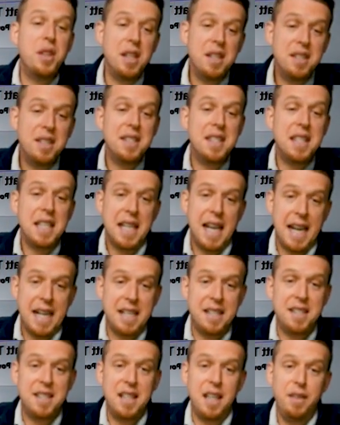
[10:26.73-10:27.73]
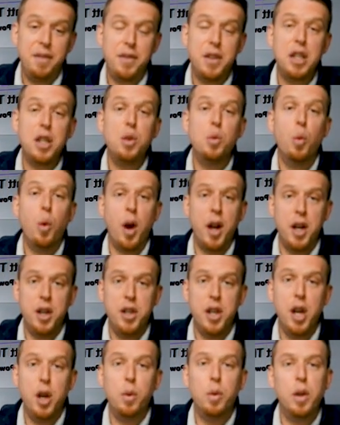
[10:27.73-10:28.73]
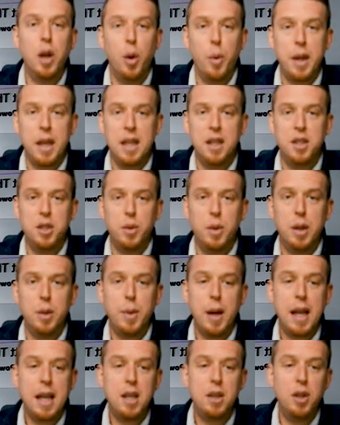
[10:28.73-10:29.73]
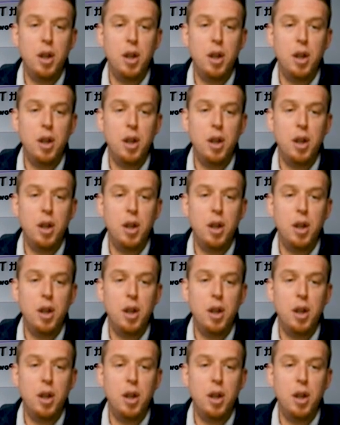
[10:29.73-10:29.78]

This is the kind of stuff that you want to know going into it, right?